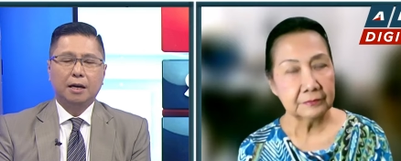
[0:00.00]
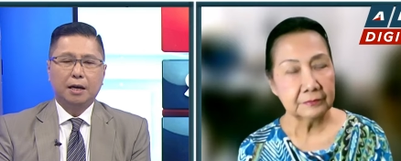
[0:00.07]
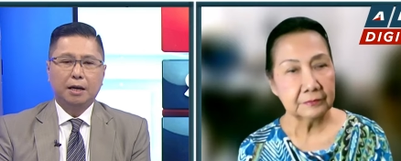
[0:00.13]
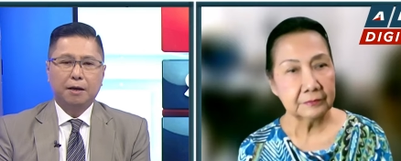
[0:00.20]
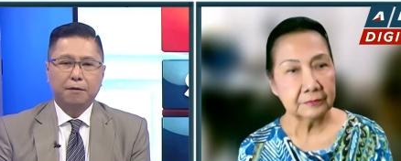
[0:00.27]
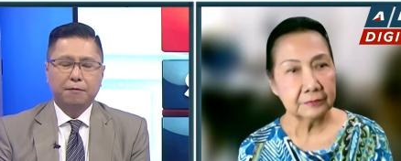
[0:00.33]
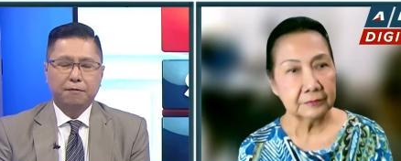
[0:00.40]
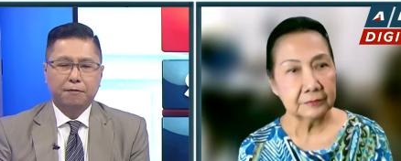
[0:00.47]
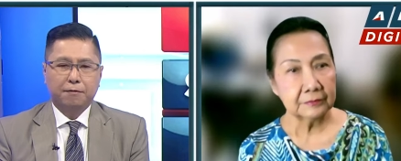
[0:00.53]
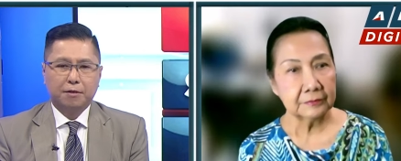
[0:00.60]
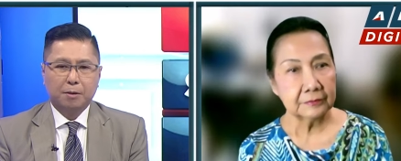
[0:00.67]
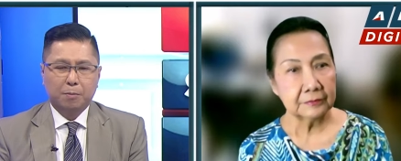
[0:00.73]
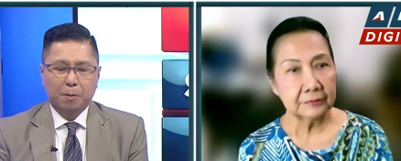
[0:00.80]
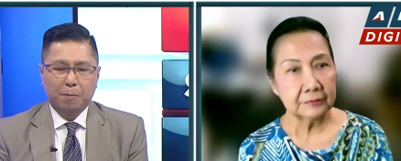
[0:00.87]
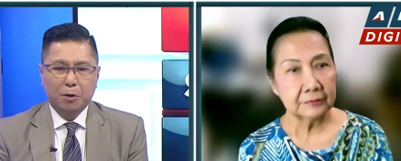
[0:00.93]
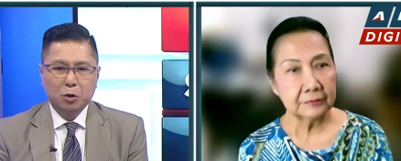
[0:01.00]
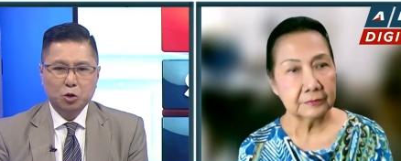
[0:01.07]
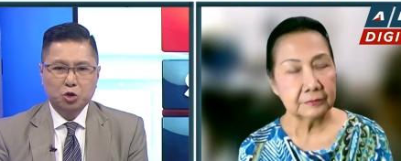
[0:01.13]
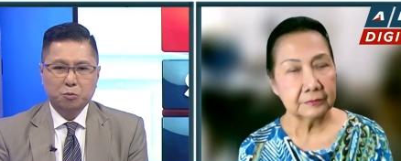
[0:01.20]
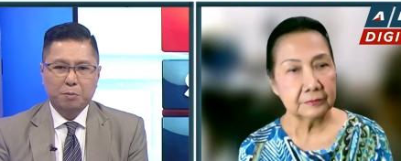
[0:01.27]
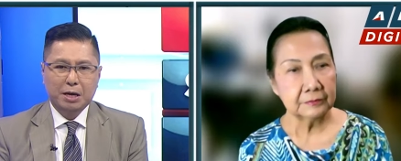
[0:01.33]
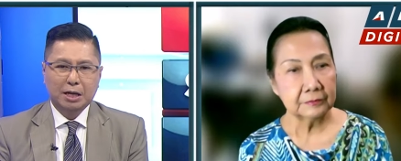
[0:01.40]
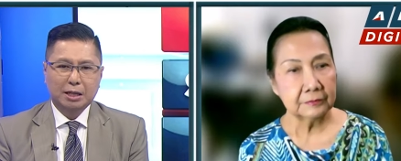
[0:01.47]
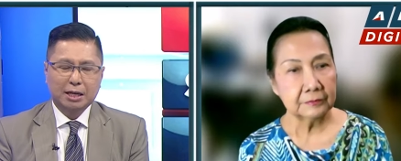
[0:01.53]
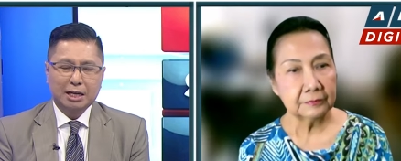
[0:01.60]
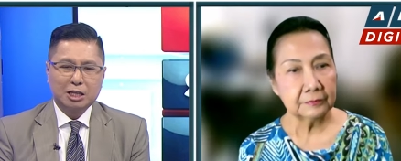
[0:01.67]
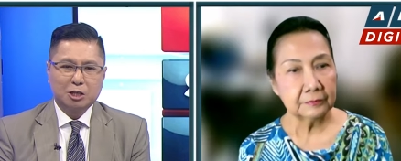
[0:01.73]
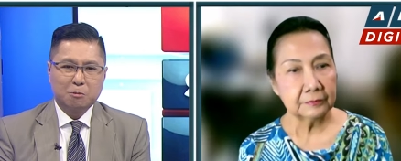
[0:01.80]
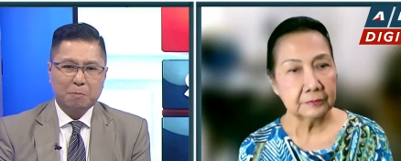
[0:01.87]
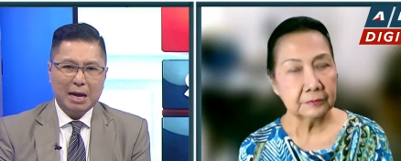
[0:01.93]
Speaker 1: if the proposed bill
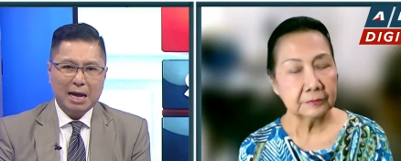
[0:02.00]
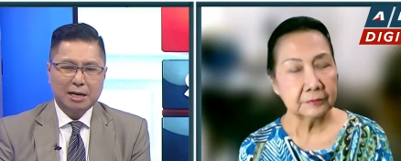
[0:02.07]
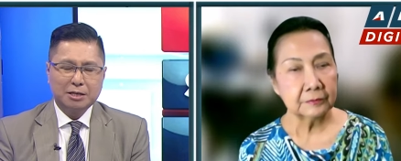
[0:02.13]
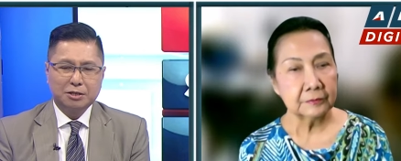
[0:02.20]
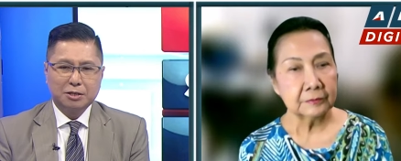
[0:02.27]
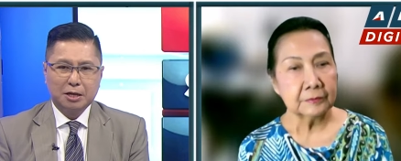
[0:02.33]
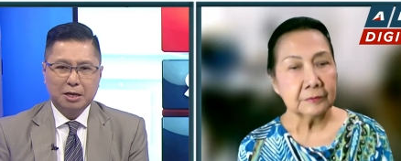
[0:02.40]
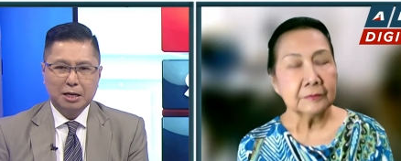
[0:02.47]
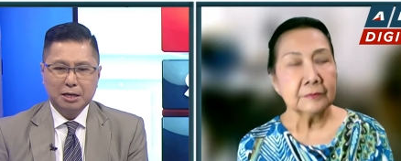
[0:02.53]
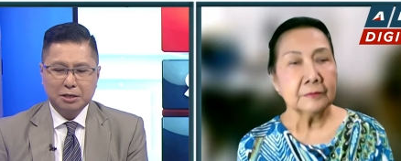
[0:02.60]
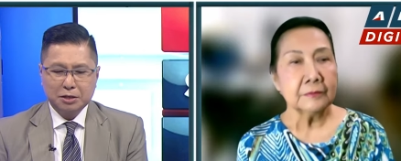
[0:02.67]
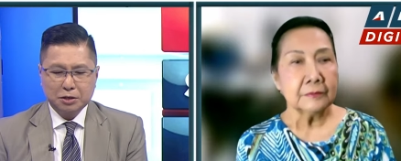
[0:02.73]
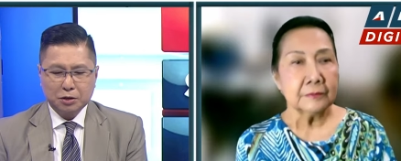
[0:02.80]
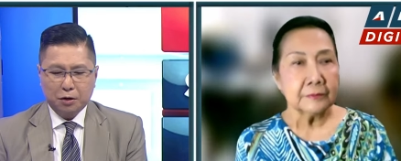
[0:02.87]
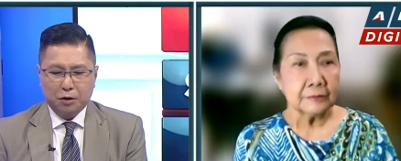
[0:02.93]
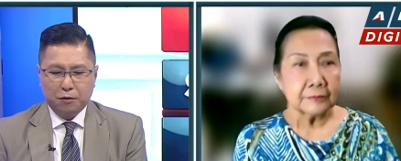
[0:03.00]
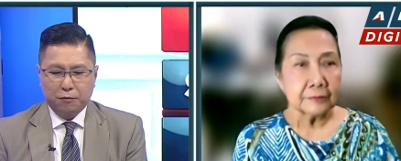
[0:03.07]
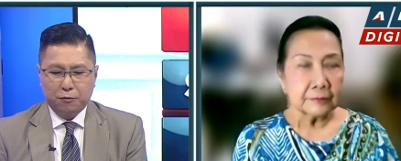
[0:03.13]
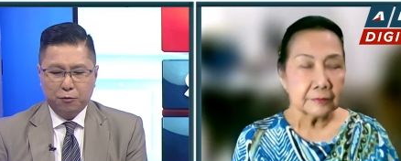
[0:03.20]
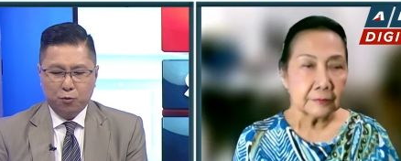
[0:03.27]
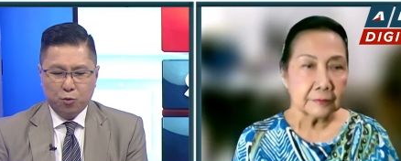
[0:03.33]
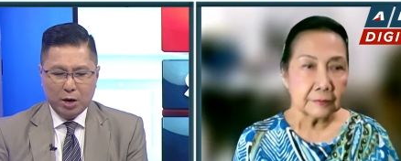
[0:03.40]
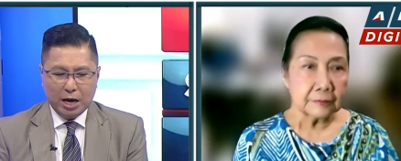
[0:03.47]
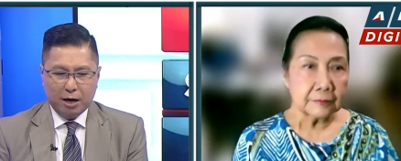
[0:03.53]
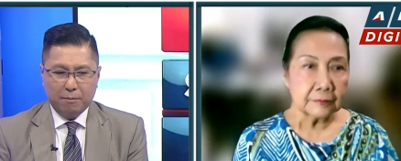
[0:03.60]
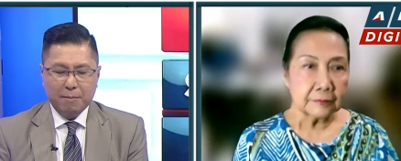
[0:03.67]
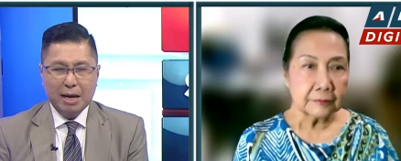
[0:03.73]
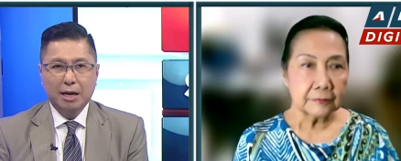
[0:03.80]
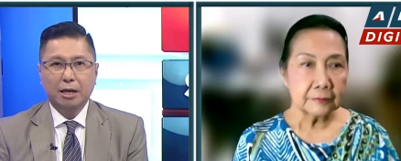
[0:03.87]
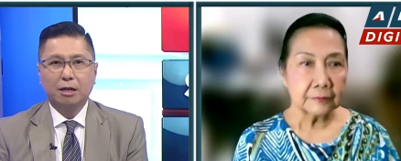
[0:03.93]
expands the list of where
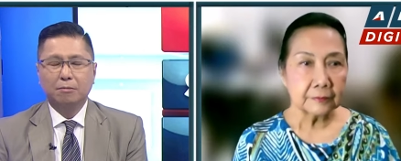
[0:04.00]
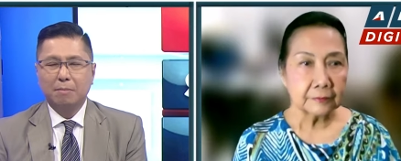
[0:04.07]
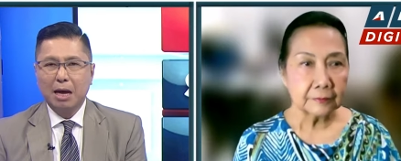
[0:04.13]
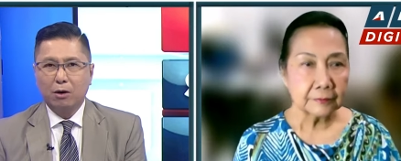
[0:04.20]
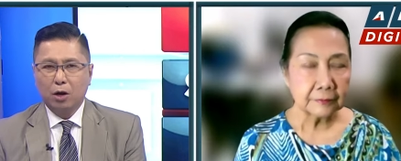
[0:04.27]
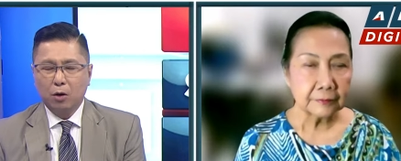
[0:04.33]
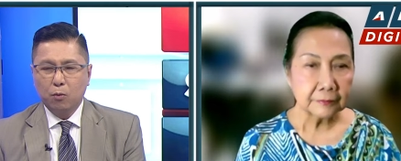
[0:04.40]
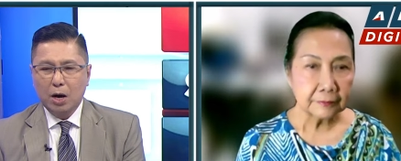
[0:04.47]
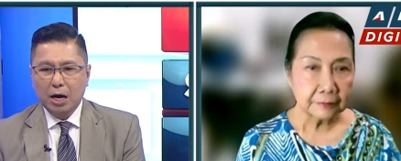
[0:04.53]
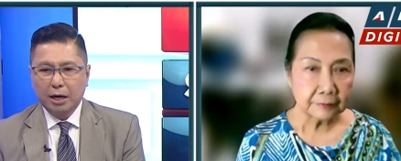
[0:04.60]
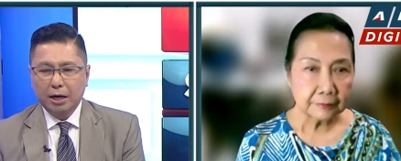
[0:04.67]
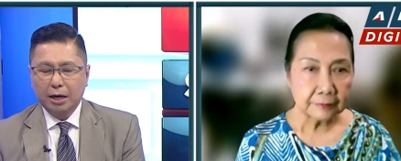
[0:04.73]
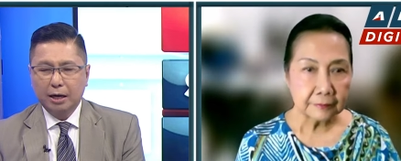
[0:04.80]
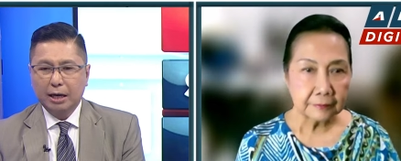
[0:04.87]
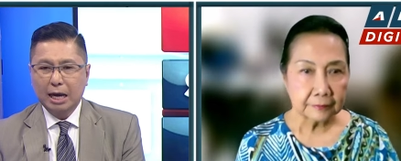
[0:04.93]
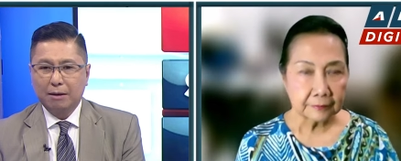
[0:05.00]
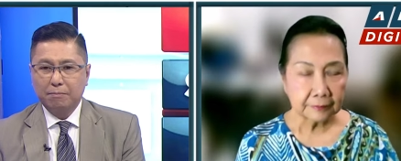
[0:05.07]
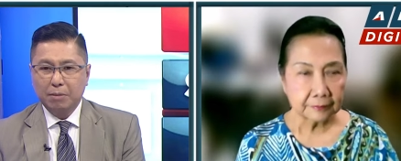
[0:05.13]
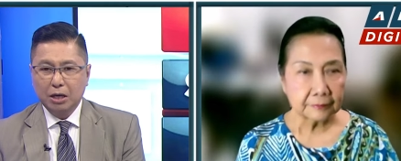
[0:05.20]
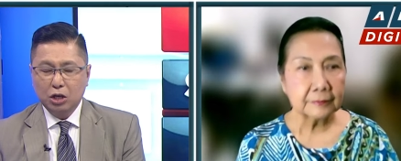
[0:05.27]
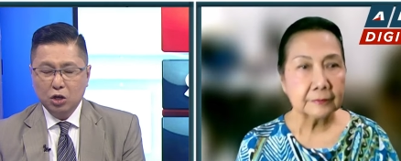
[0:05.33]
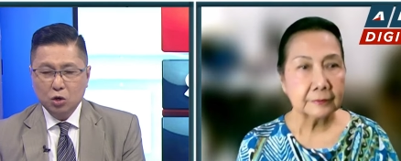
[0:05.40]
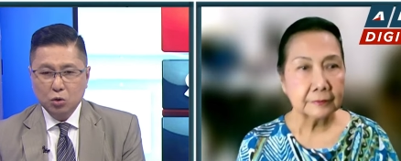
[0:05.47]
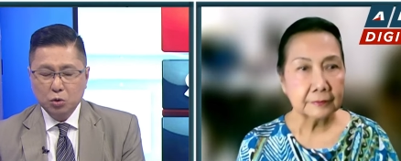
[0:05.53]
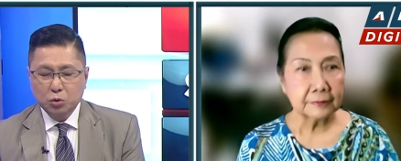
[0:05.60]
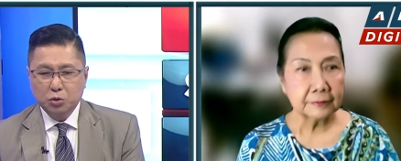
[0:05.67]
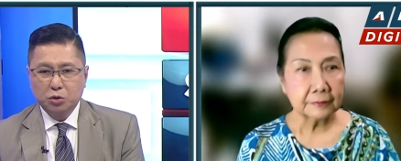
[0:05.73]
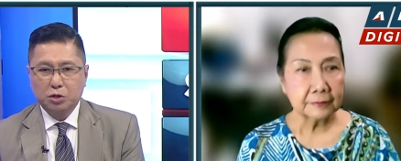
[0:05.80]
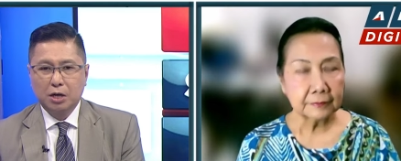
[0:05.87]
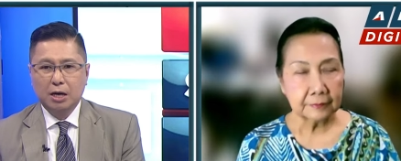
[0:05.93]
medical marijuana can be
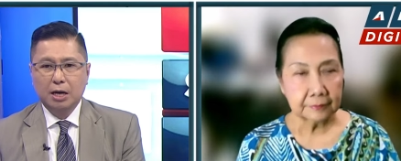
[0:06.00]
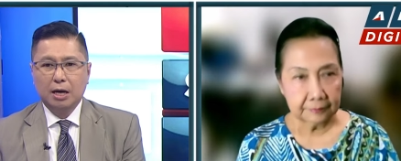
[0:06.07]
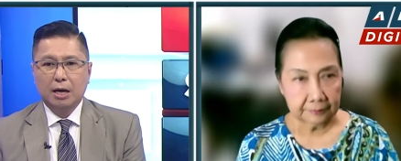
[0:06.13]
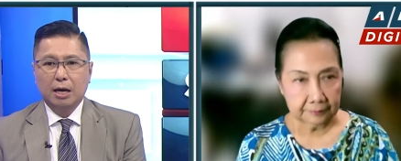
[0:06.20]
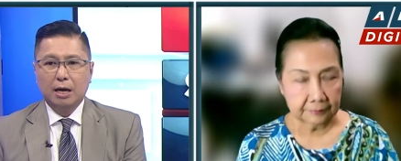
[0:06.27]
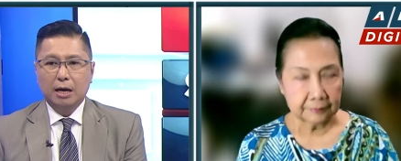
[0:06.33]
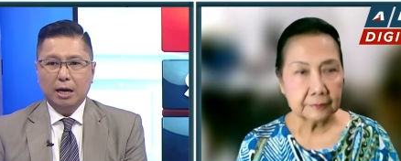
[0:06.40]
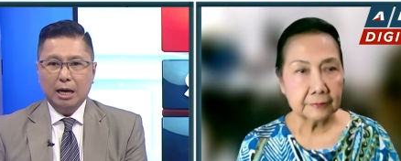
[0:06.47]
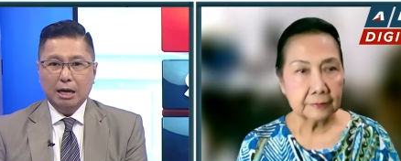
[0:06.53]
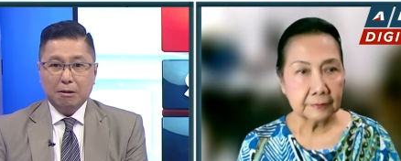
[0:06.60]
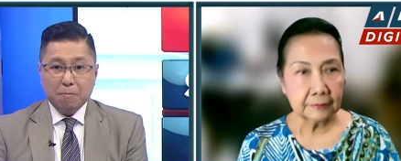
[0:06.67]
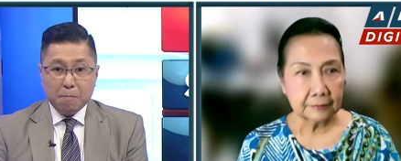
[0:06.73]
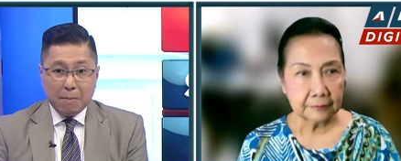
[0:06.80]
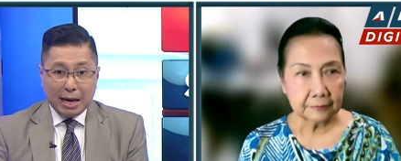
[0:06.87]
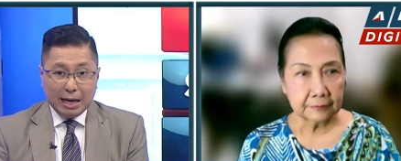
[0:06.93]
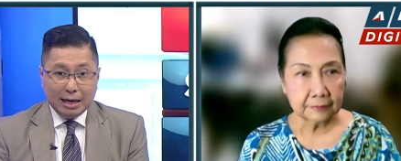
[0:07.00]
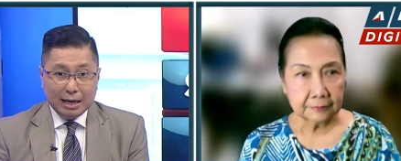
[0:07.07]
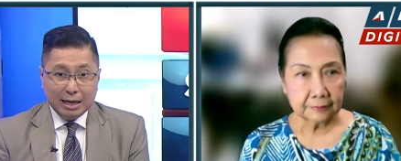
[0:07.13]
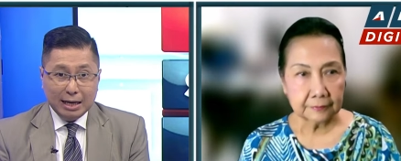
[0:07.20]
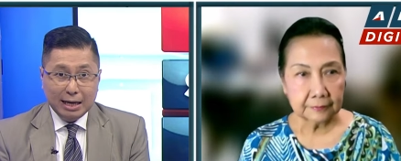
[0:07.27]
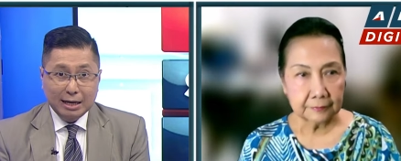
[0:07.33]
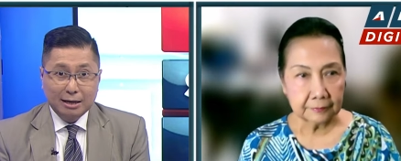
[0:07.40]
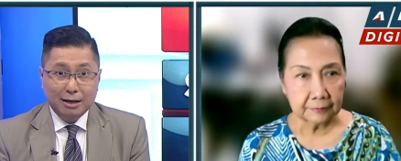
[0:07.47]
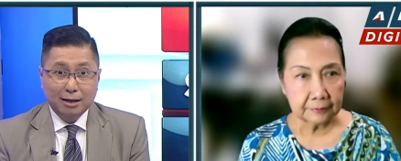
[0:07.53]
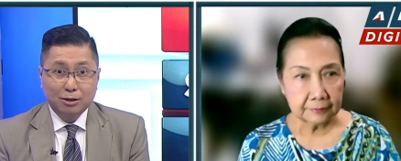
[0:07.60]
used, it may lead